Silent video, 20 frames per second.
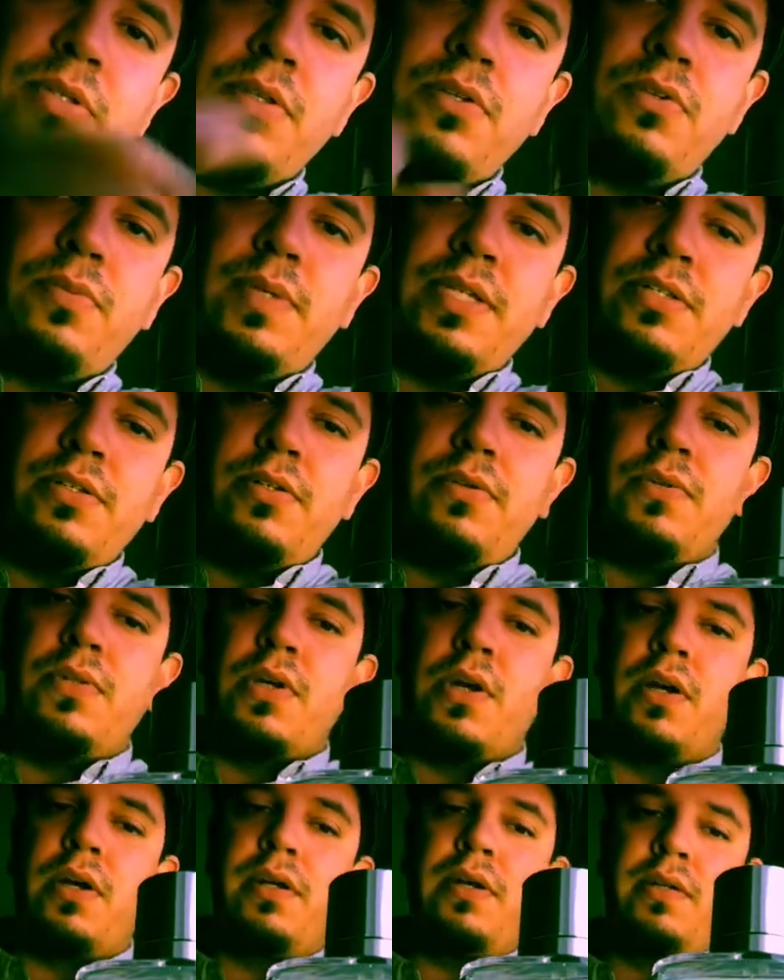a little bit too
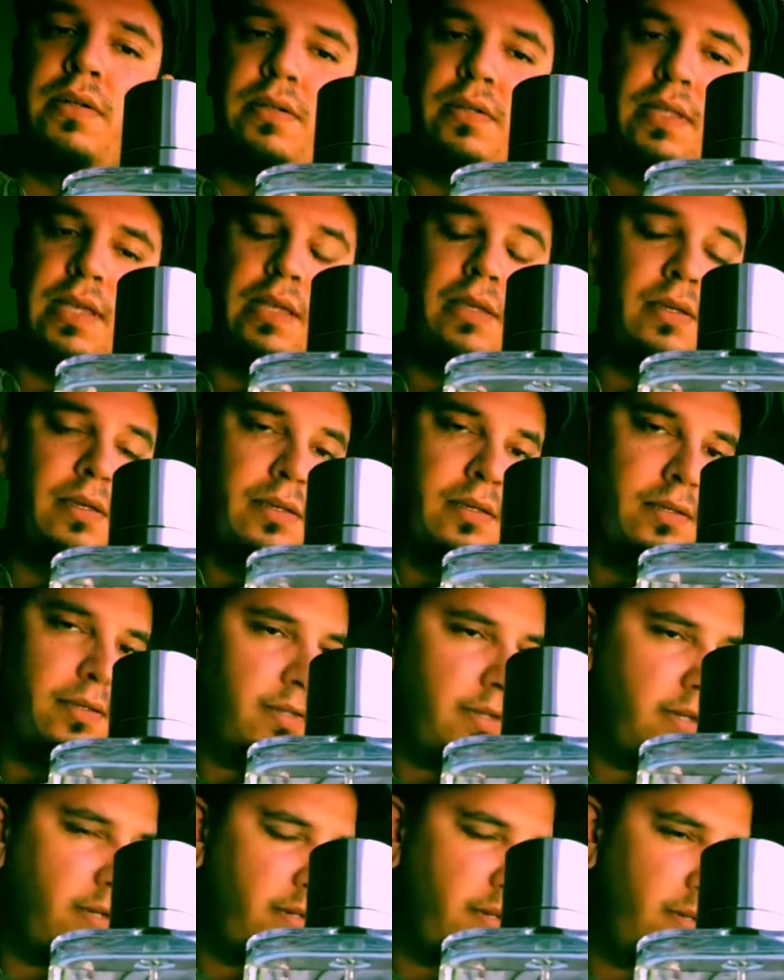dark. Like,
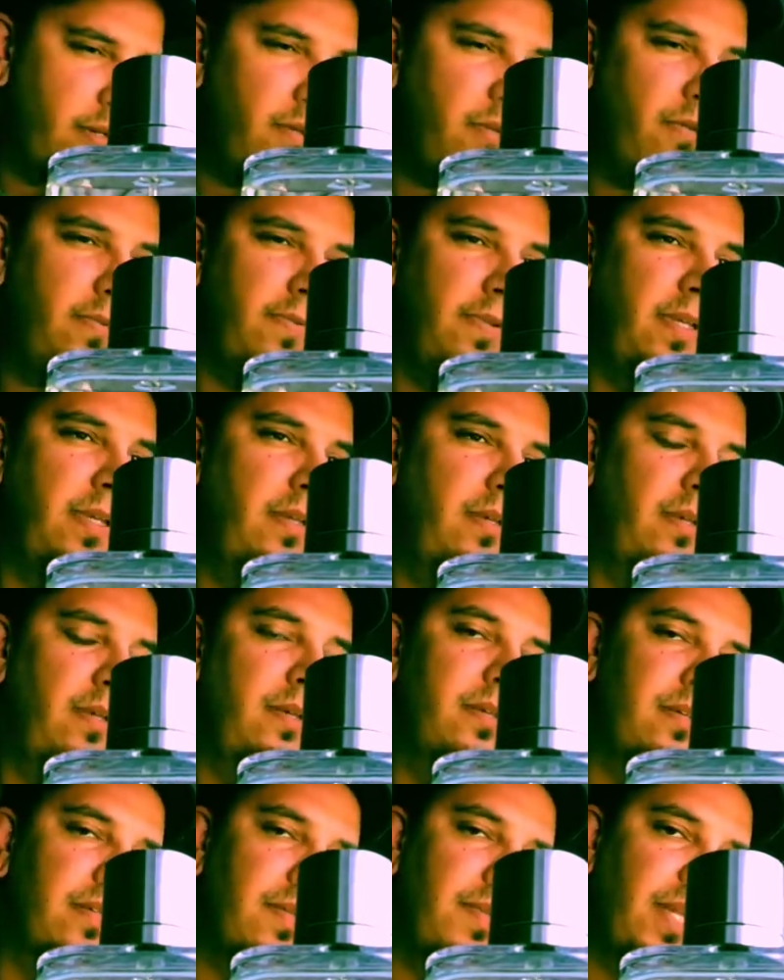I don't know,
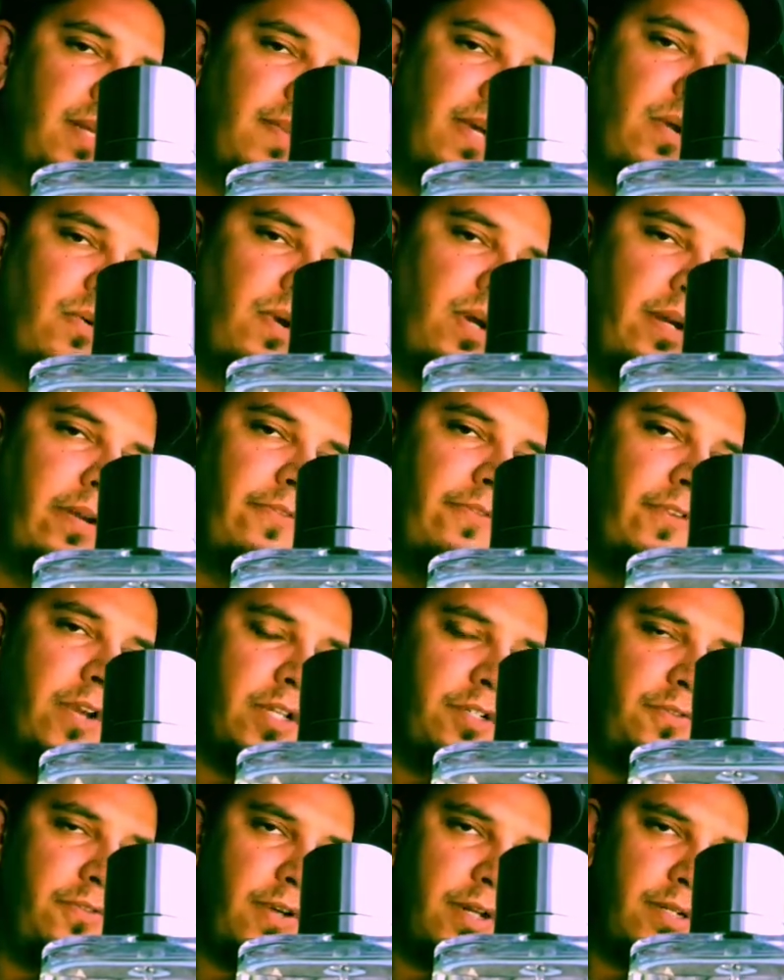something about wearing a
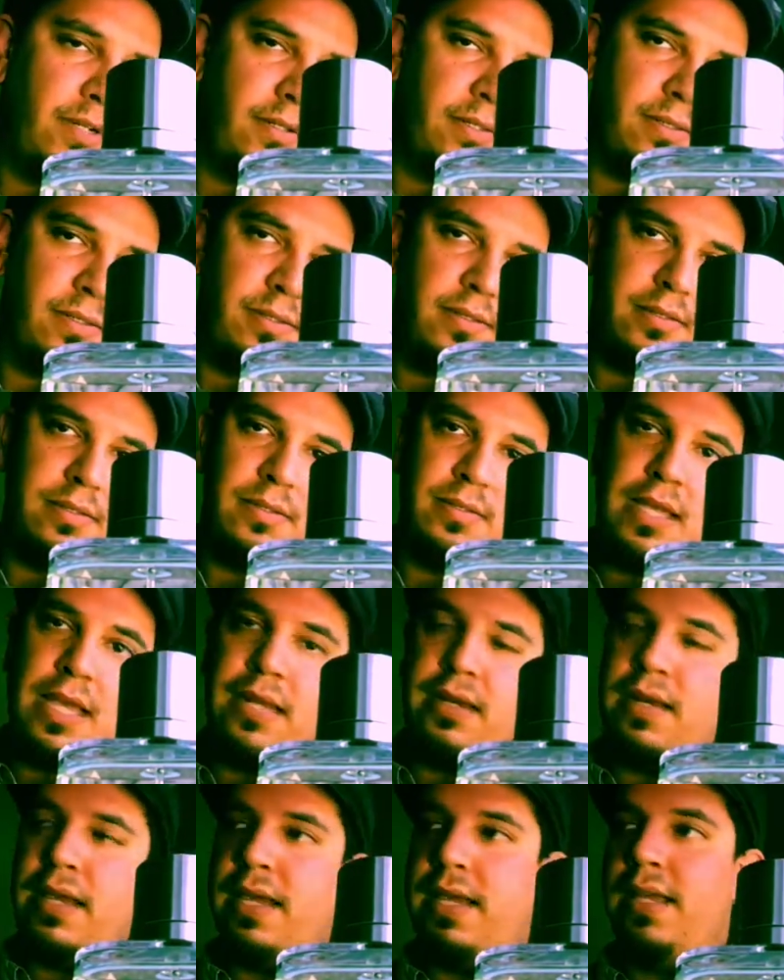fresh fragrance
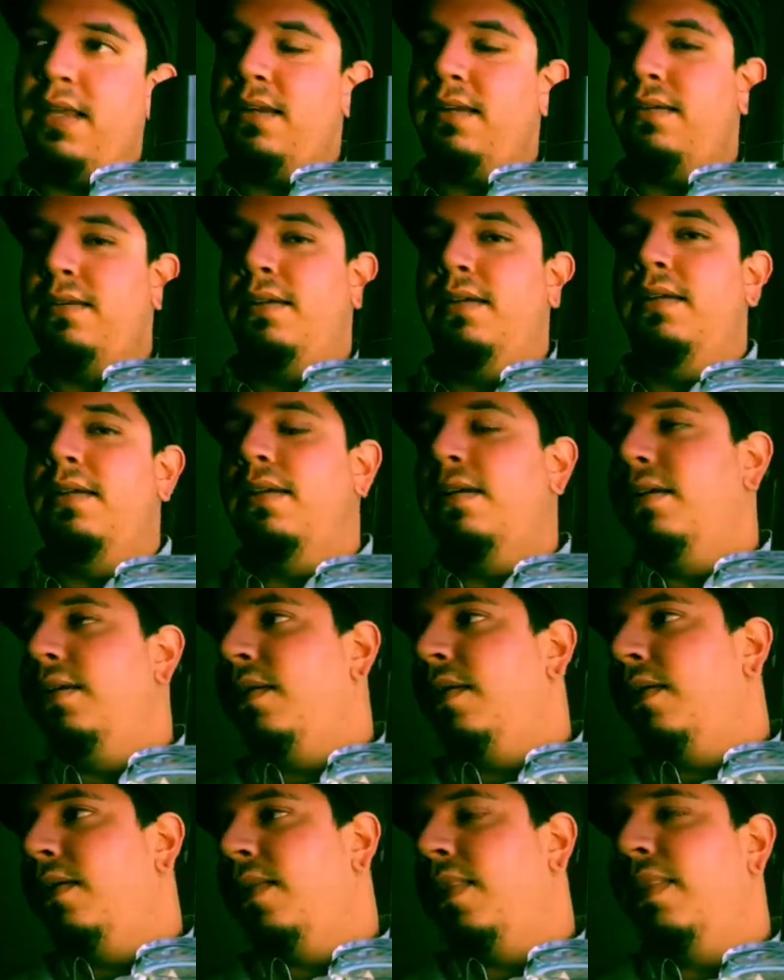at night.
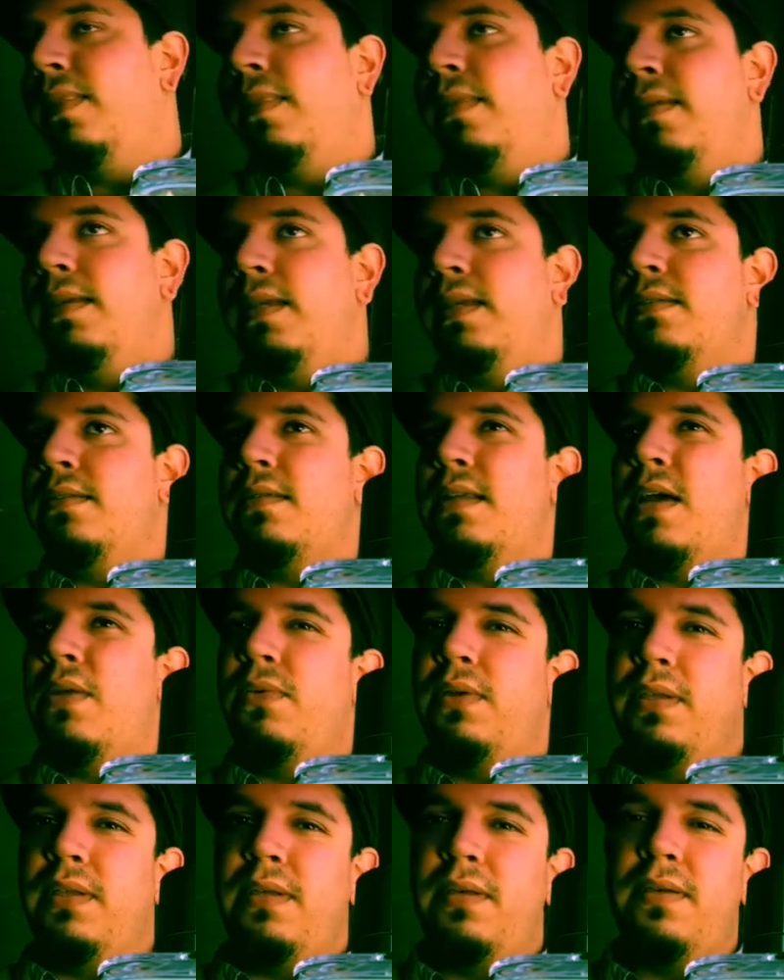It's not
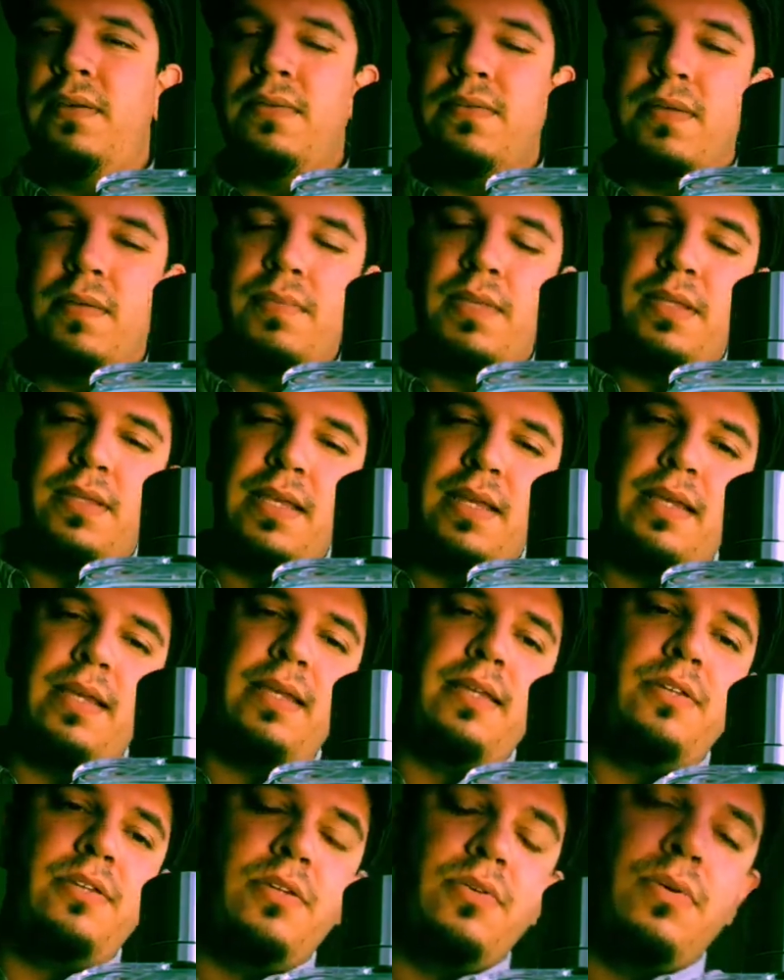really something that
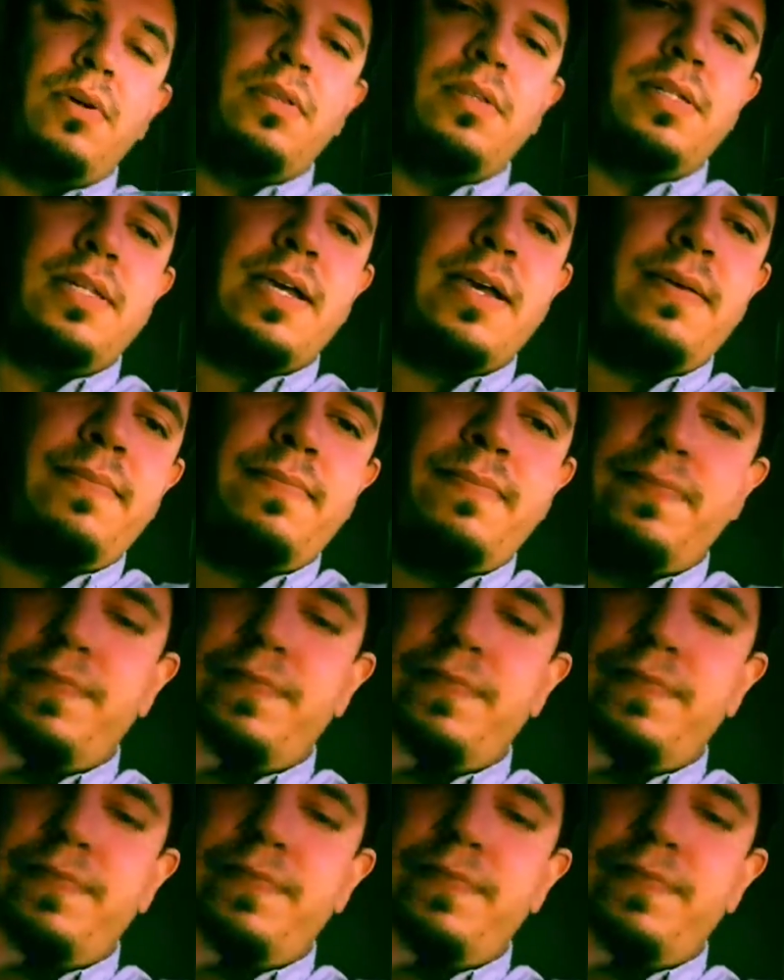I do all the time.